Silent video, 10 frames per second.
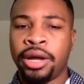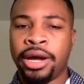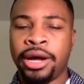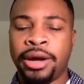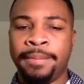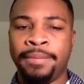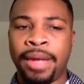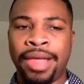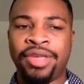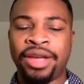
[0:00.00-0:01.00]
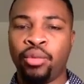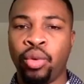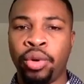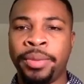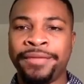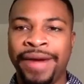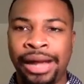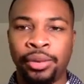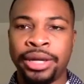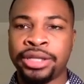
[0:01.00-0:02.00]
I think we'll be following this